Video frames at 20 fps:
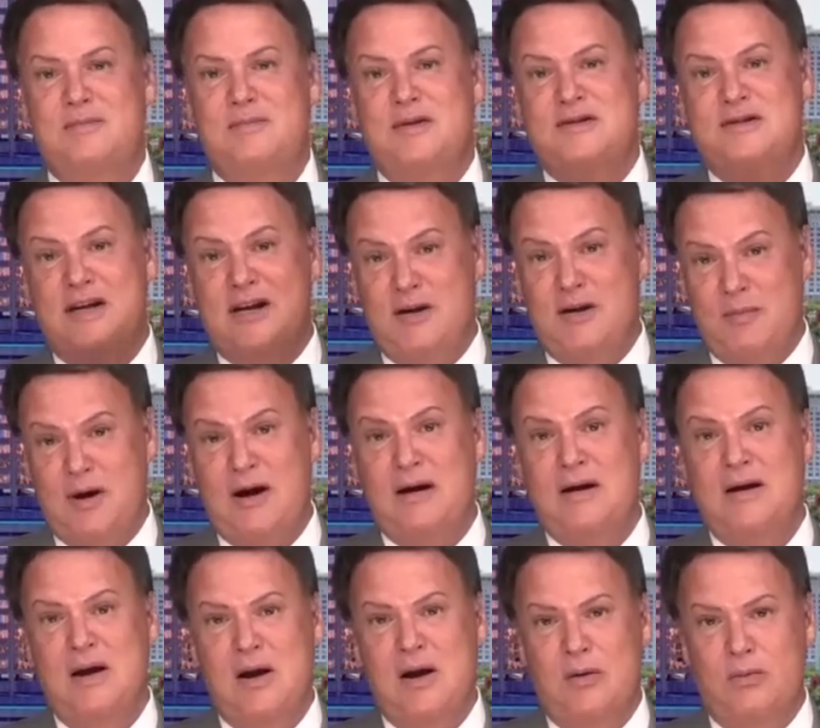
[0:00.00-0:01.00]
But say you buy
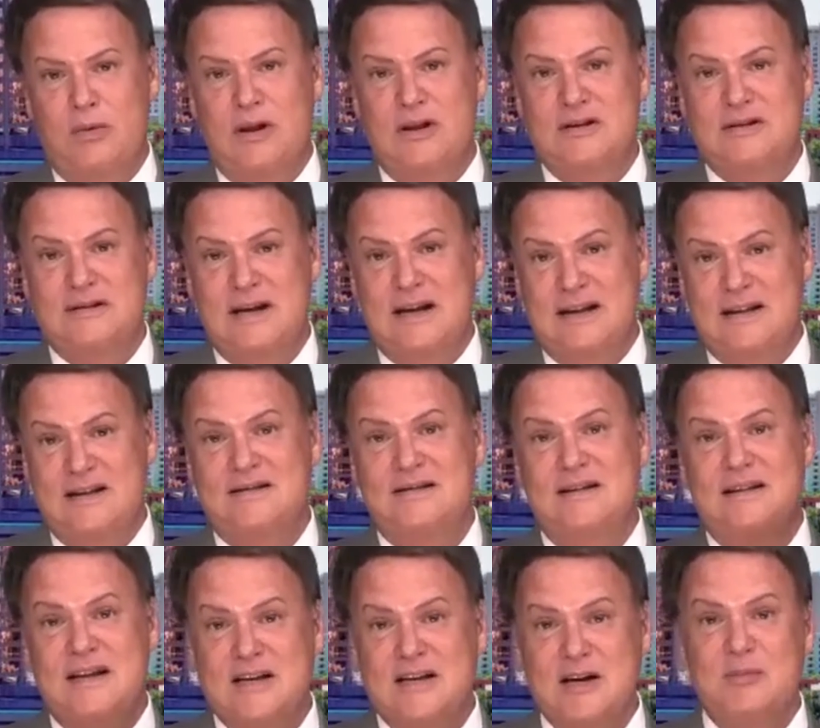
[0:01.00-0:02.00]
real estate in this
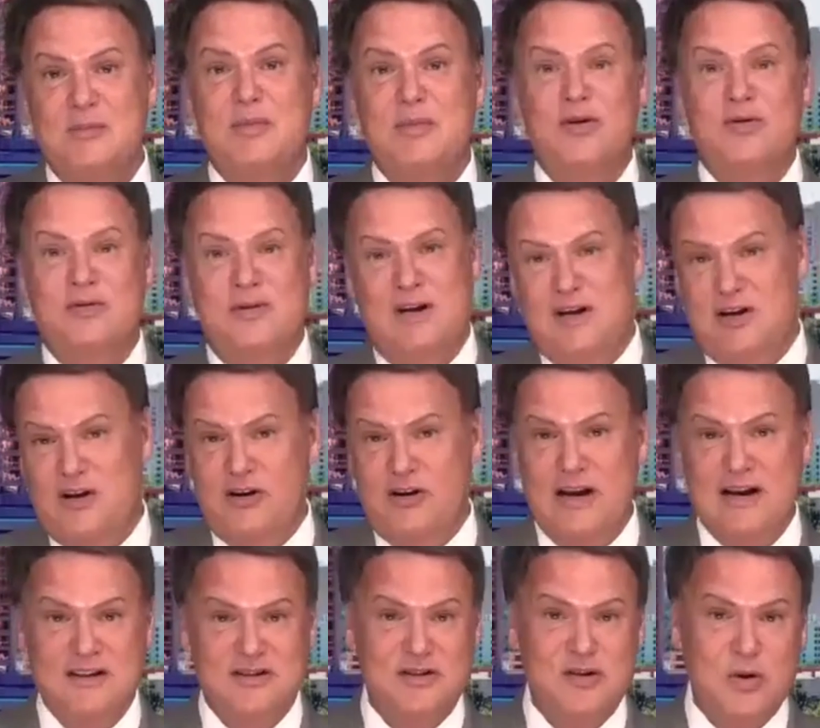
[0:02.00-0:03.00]
and then you build your
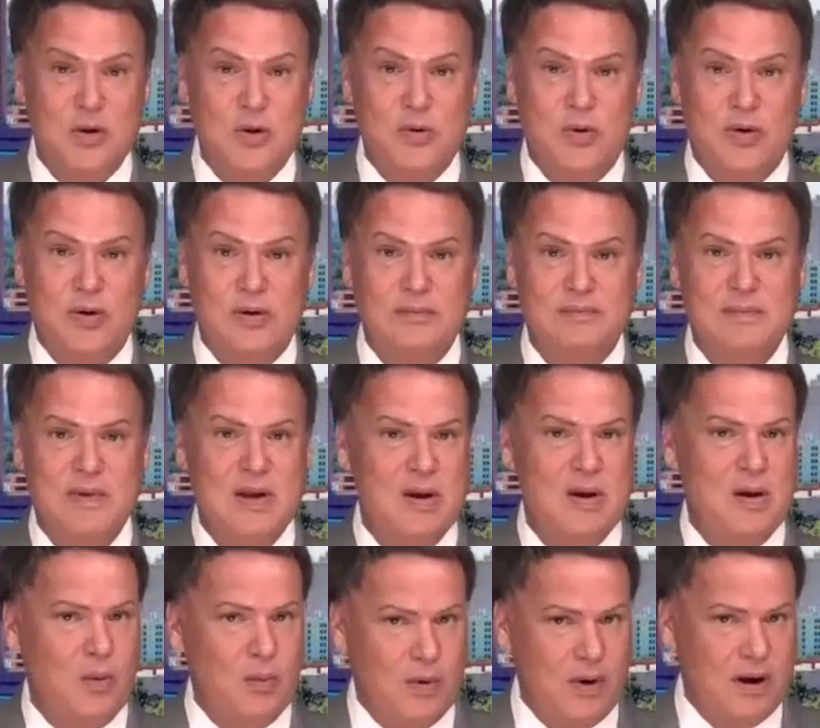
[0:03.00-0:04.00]
next Google,
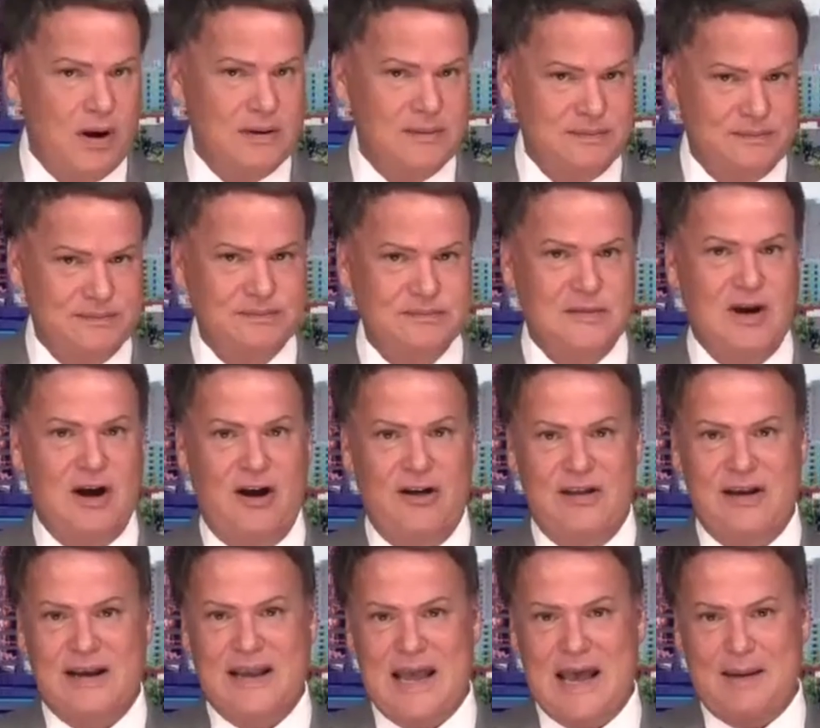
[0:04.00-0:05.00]
well, all
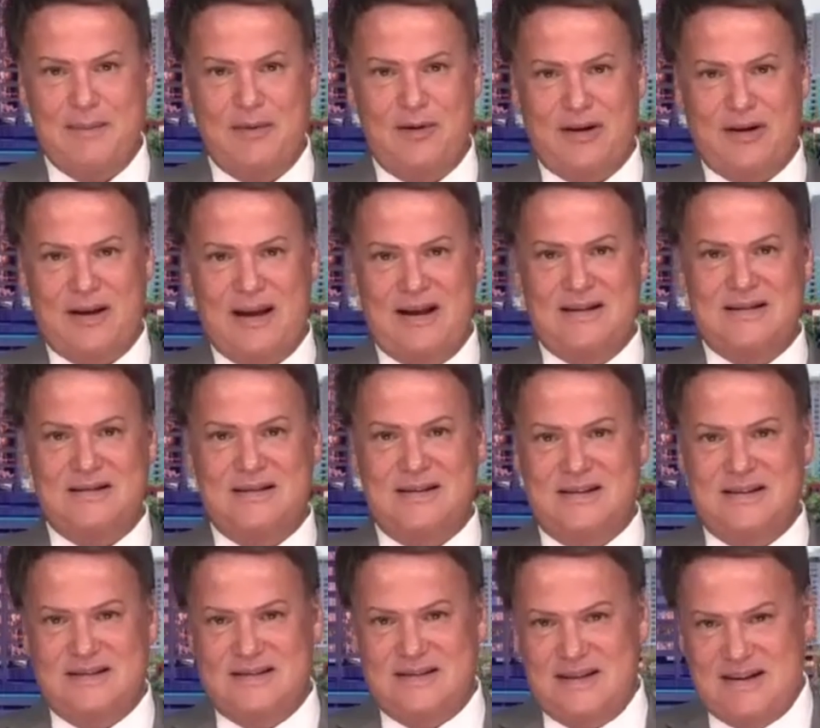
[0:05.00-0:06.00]
that capital gains
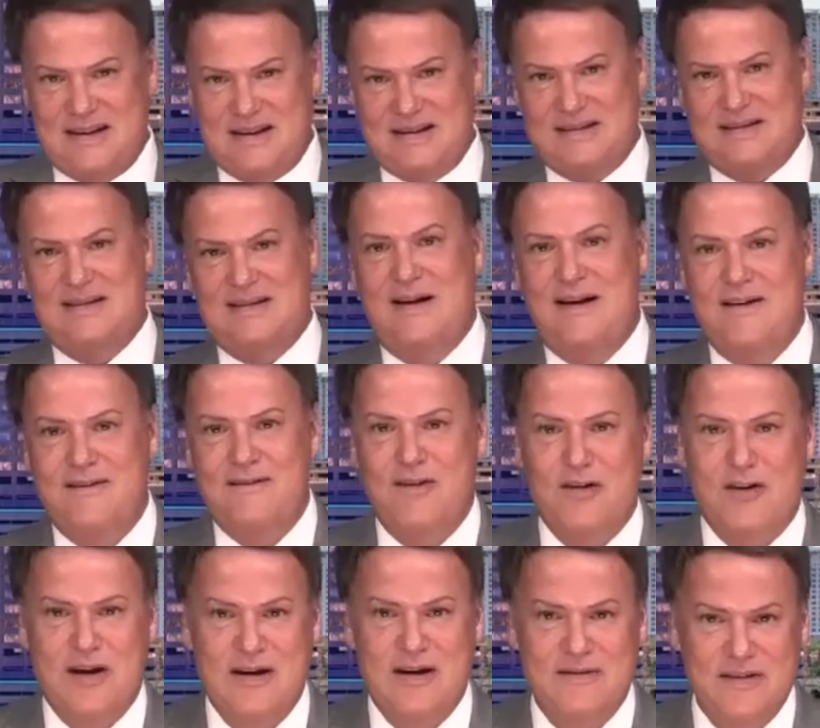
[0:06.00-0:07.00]
is
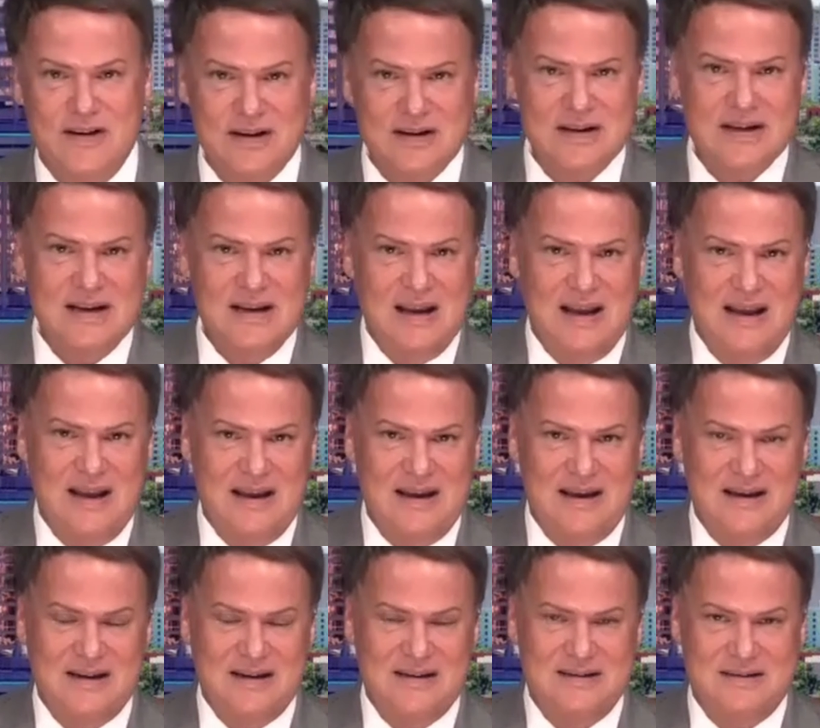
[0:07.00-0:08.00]
forgiven,
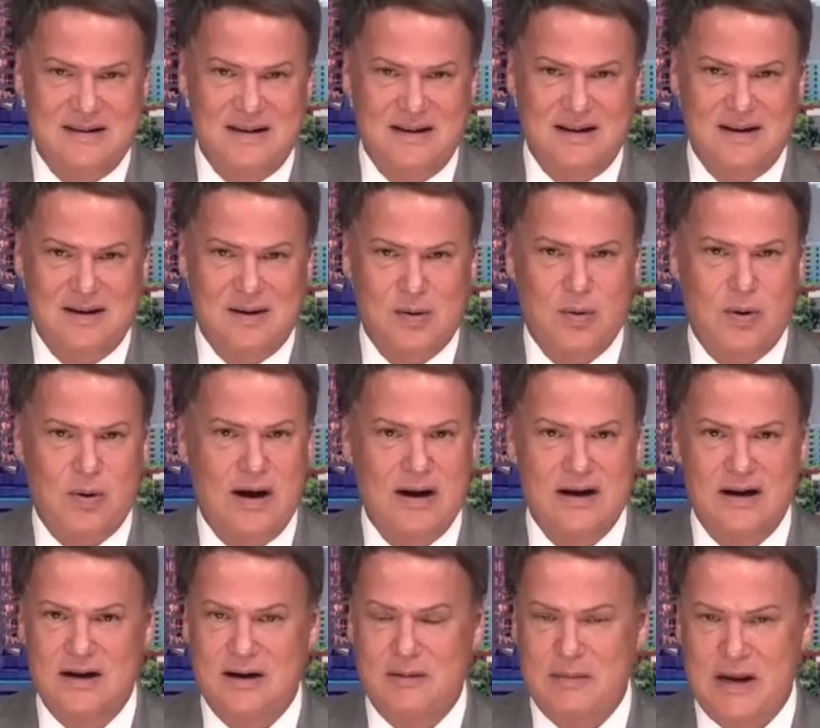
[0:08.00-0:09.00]
and quite
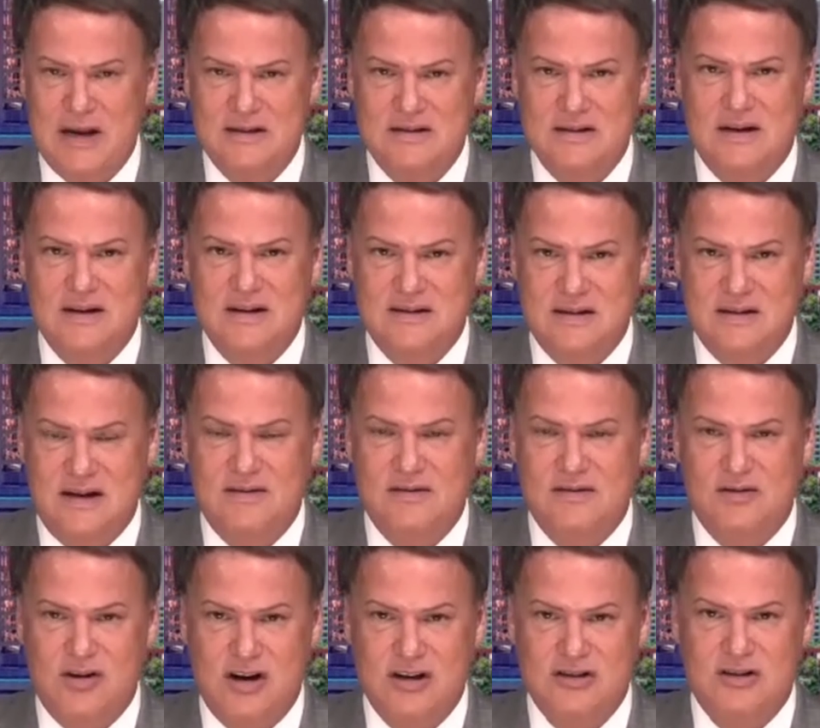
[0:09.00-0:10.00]
an amazing incentive
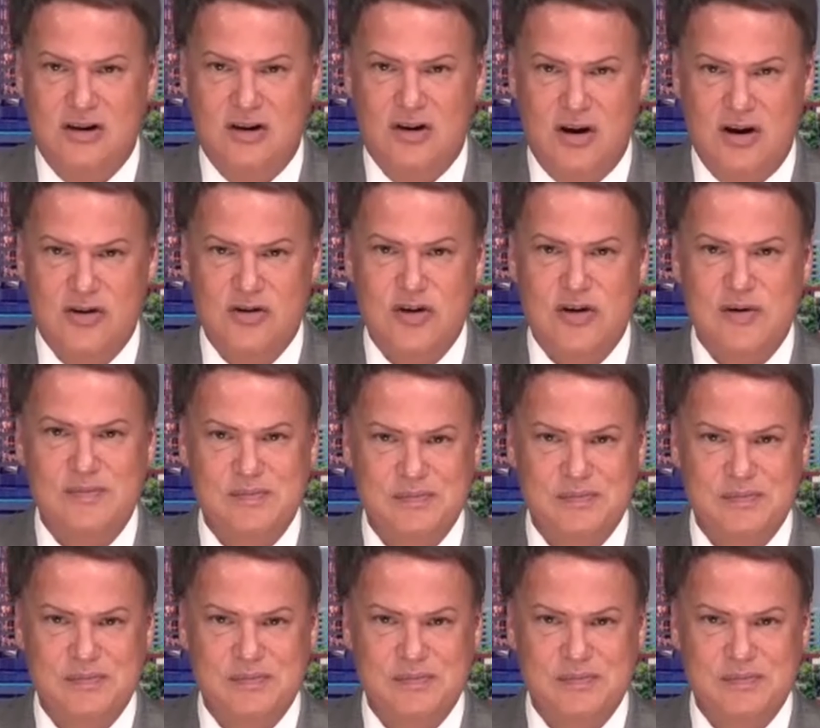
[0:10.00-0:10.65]
across our country.